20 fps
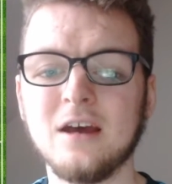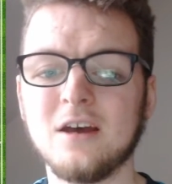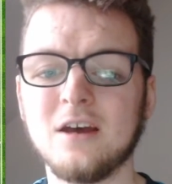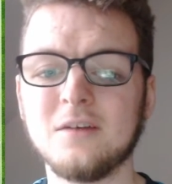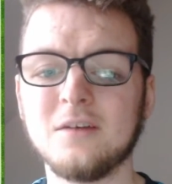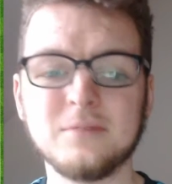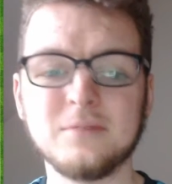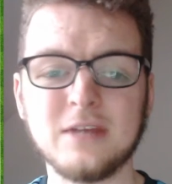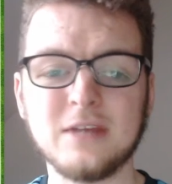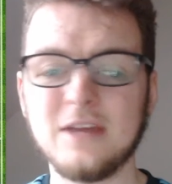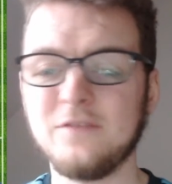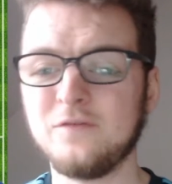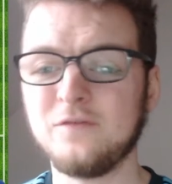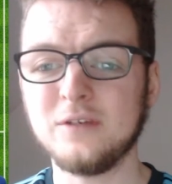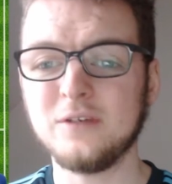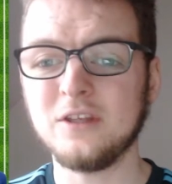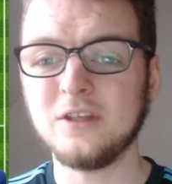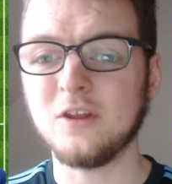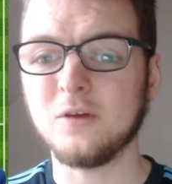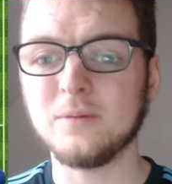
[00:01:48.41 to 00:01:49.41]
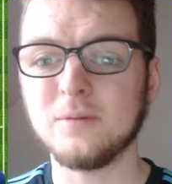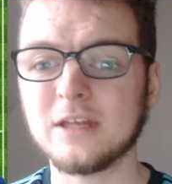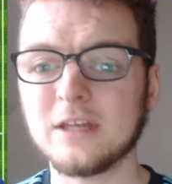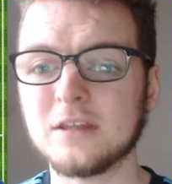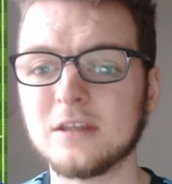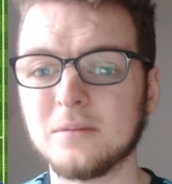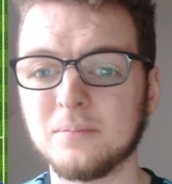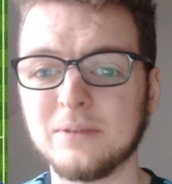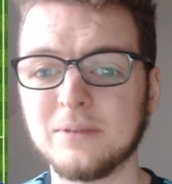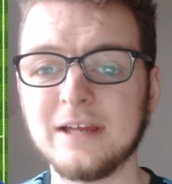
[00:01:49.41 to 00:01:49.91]
If we're
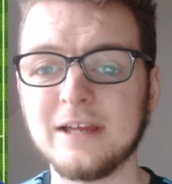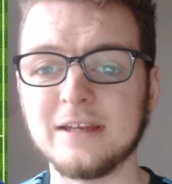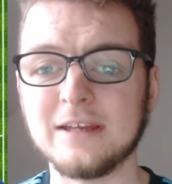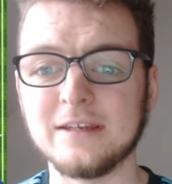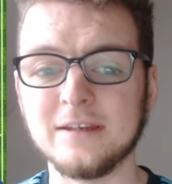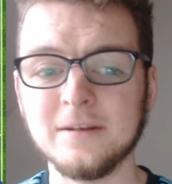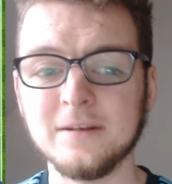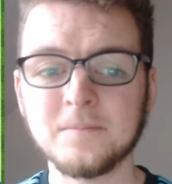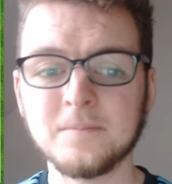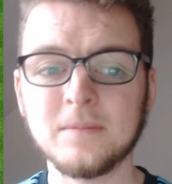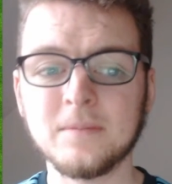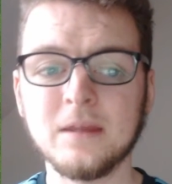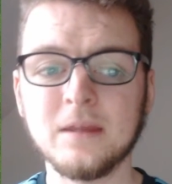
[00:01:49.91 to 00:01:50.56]
going to play